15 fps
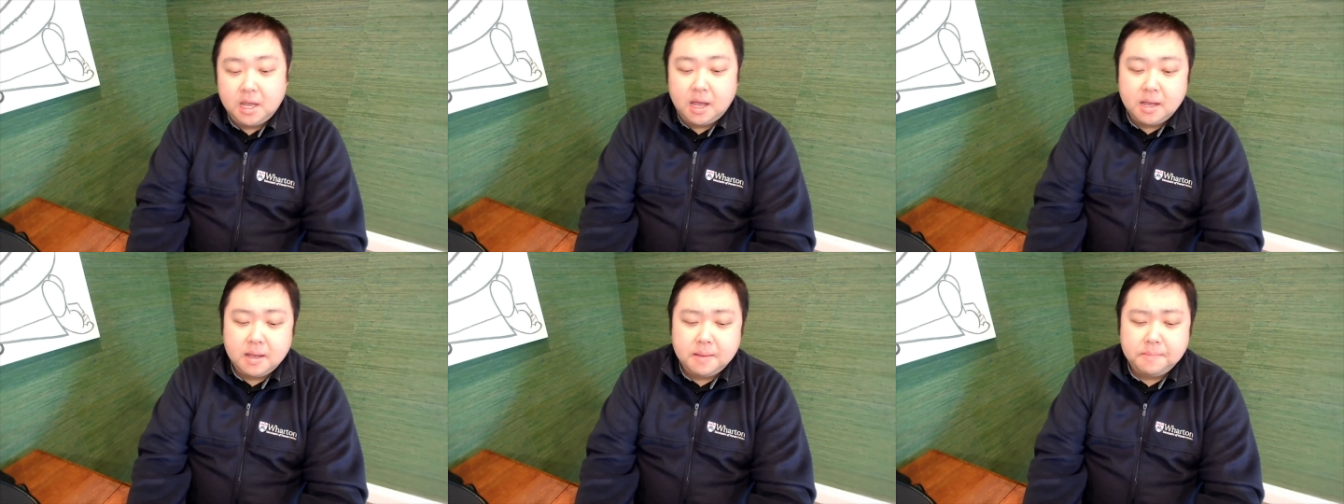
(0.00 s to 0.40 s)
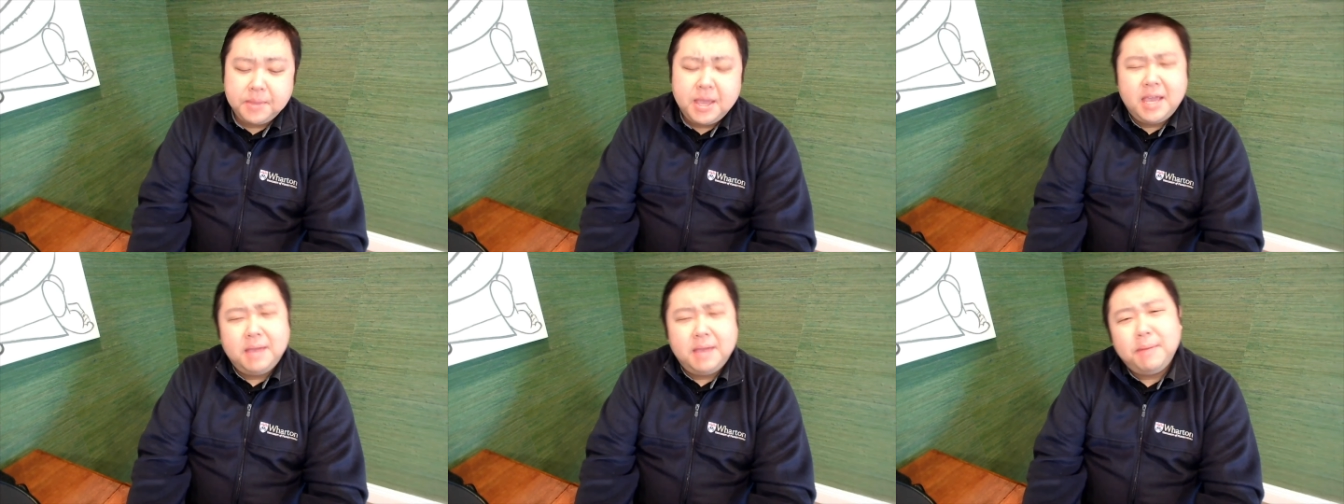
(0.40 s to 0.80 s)

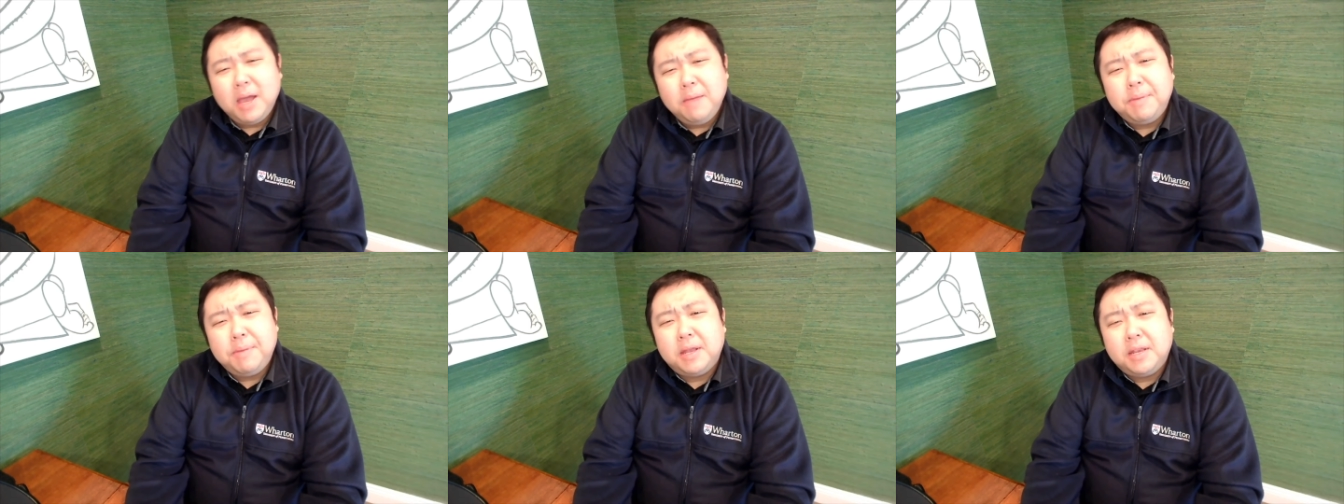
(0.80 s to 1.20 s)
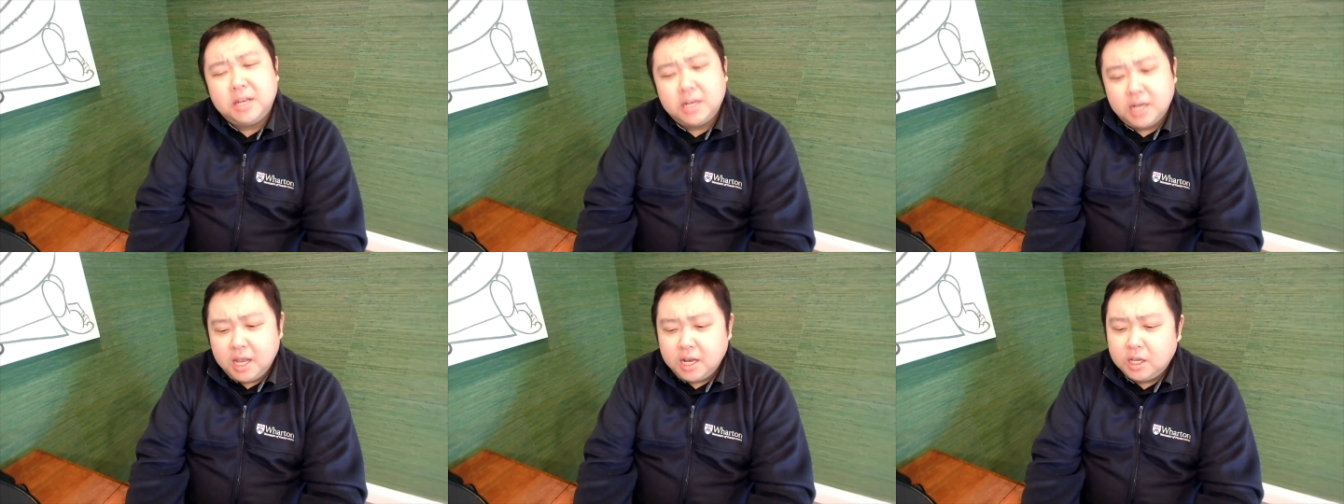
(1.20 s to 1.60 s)
Um, in my
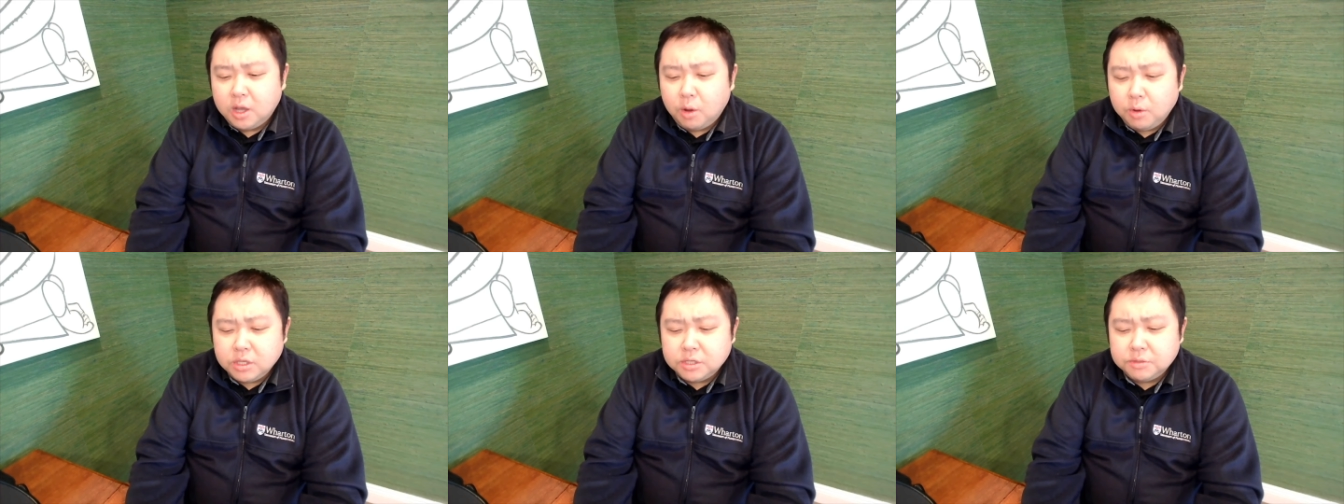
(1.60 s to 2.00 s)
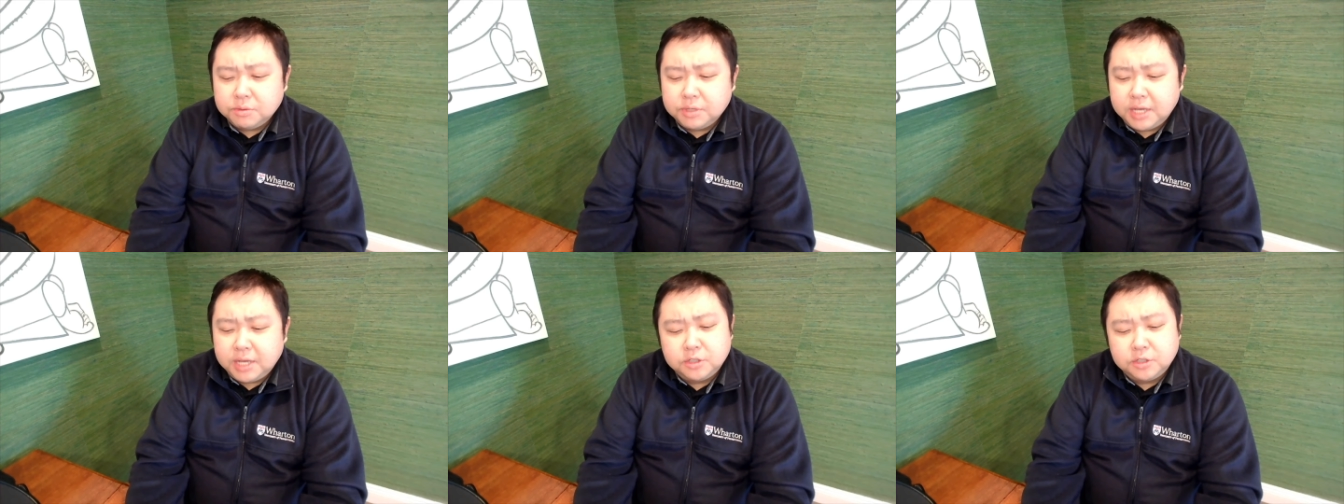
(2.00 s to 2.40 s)
opinion, going
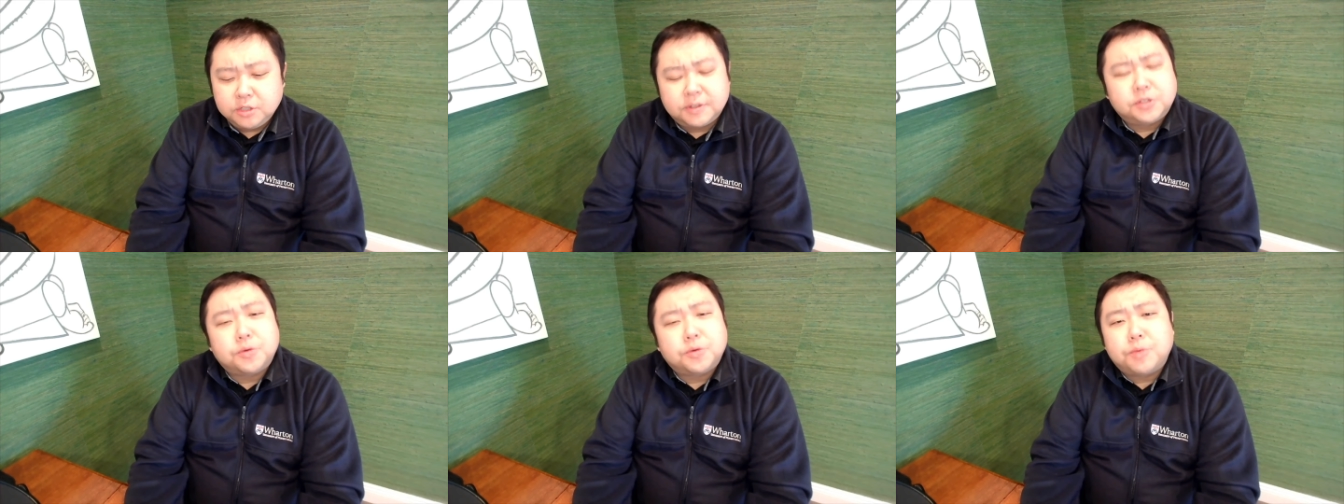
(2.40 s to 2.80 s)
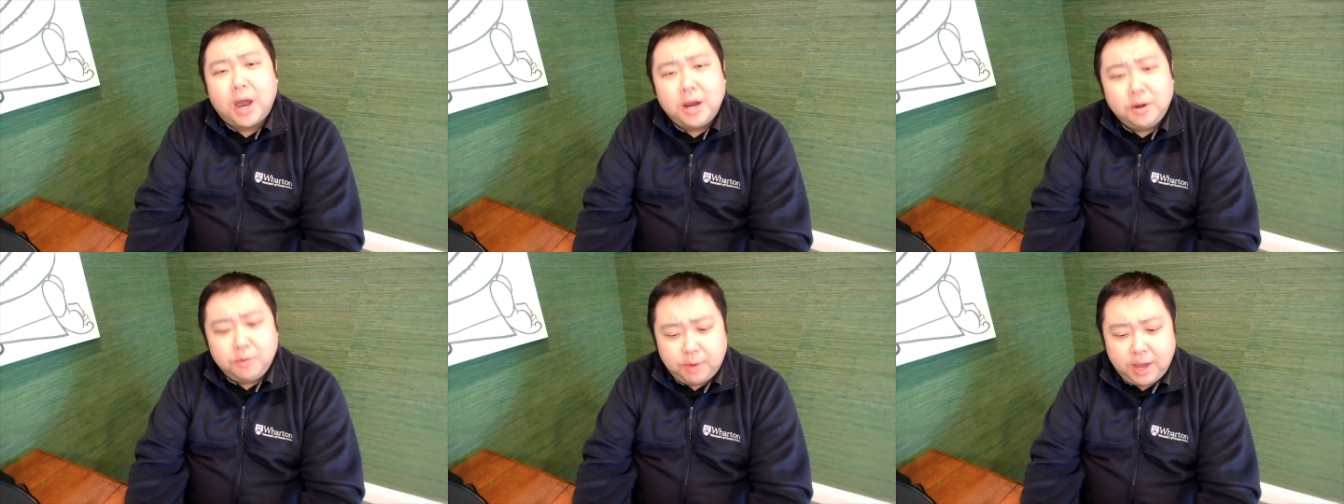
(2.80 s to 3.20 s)
to an angel investor
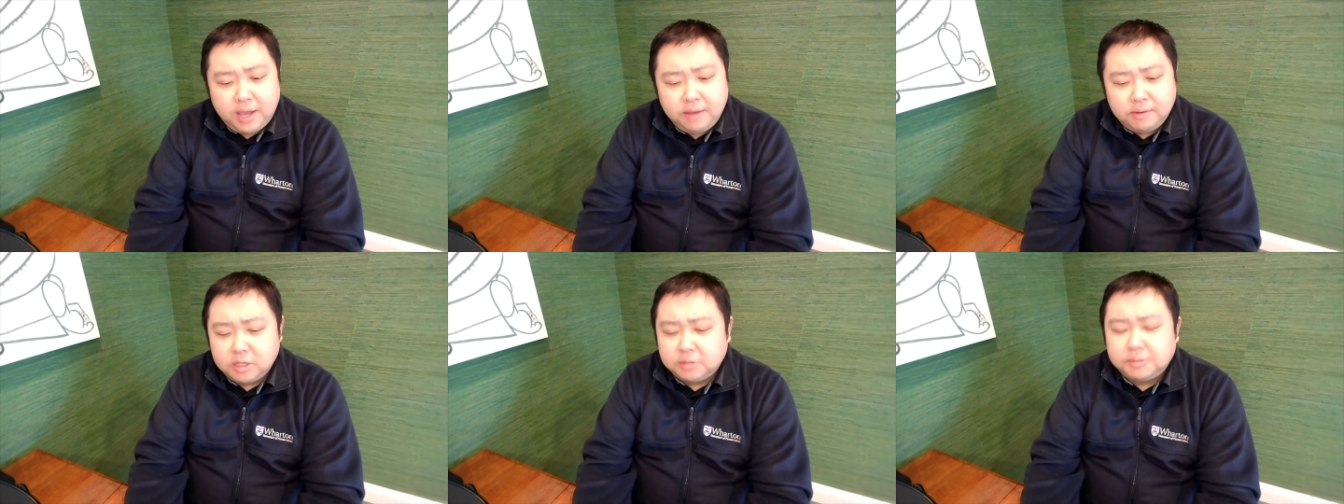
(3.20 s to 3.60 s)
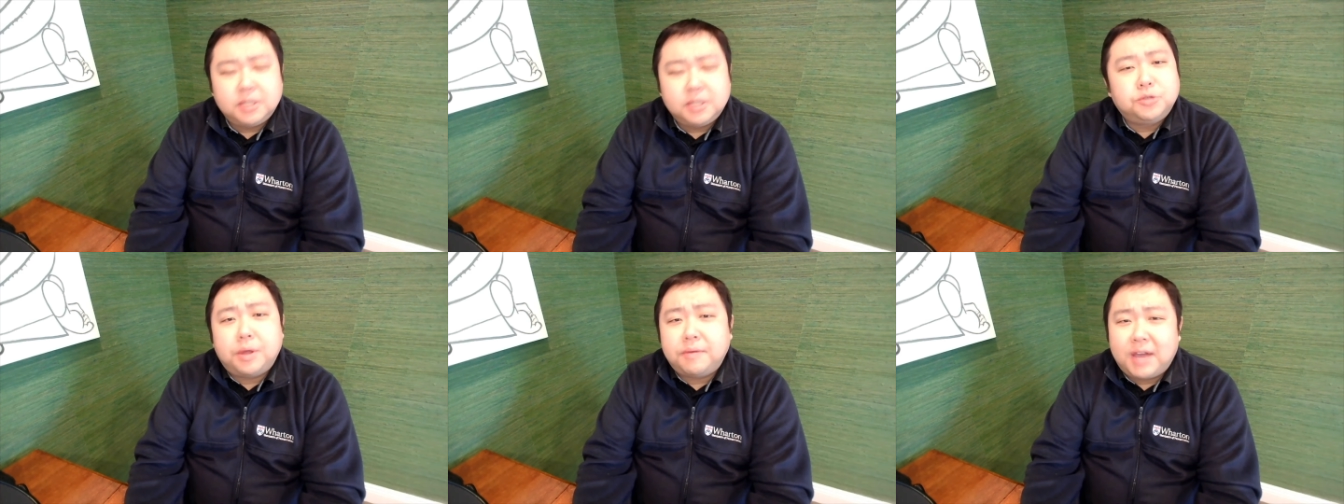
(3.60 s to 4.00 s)
right away just
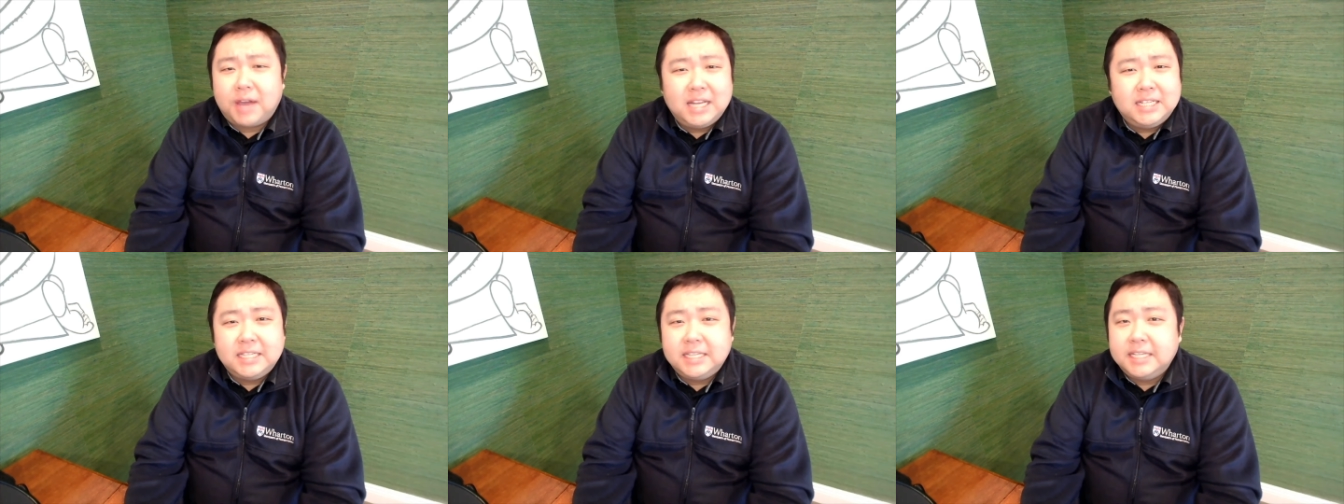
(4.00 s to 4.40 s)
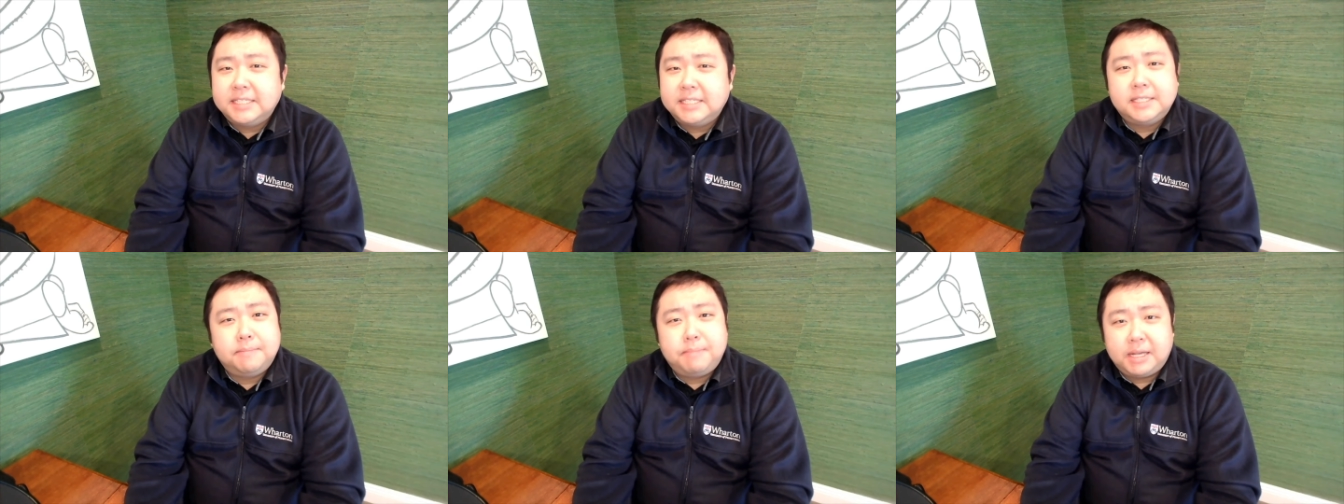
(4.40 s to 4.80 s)
because you have an idea
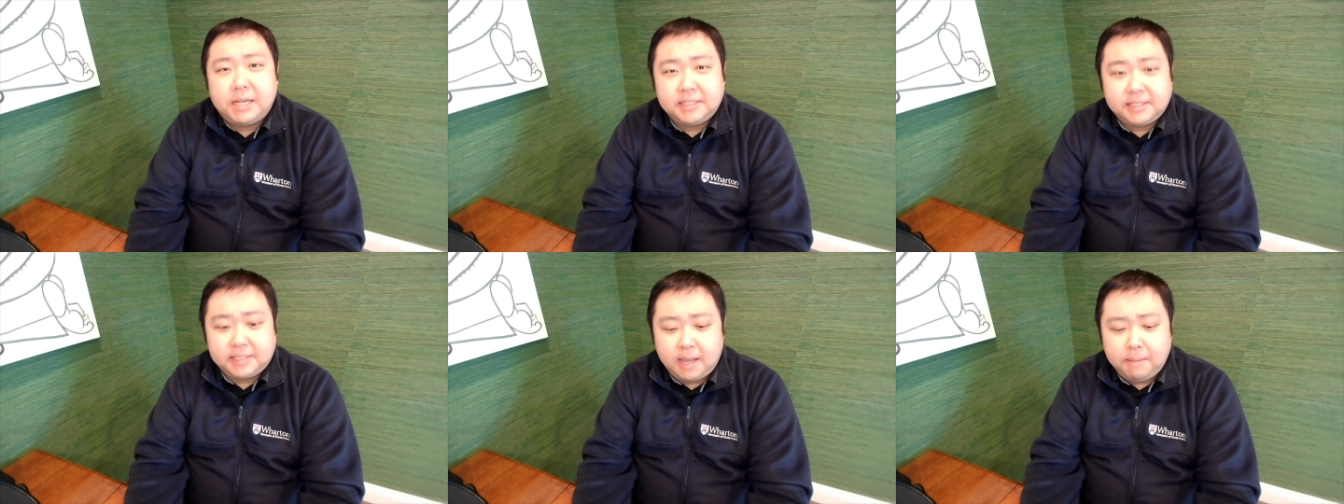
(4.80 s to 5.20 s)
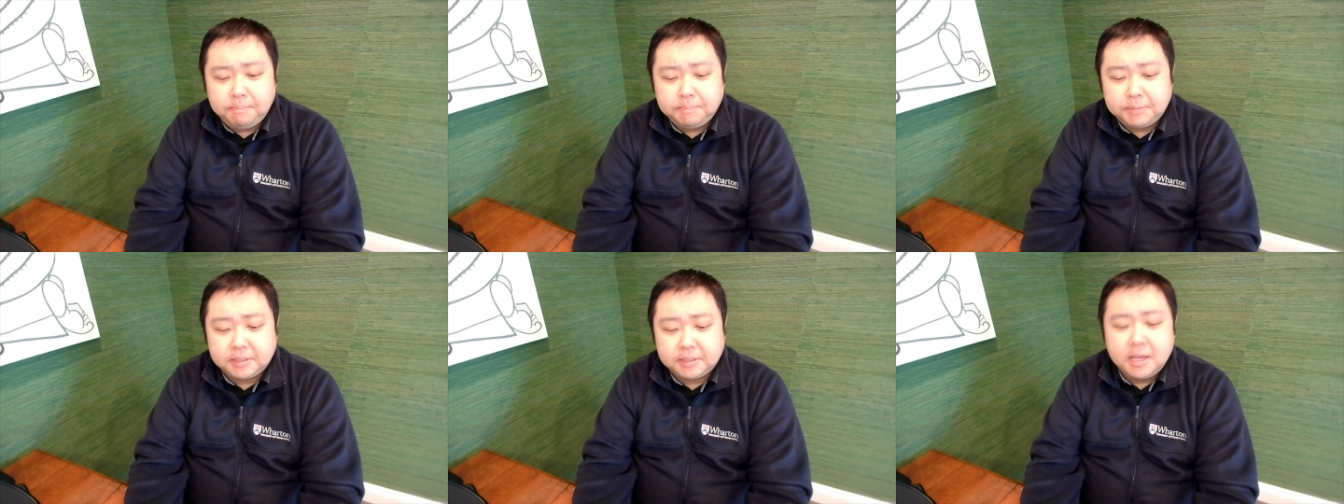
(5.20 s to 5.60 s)
isn't the best
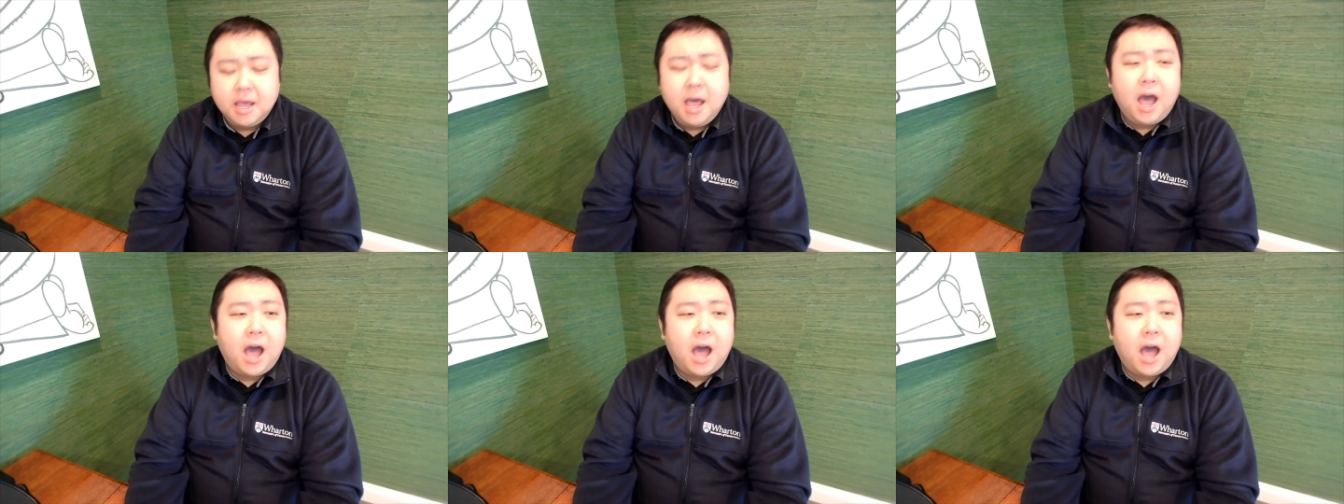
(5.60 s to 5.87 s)
steps.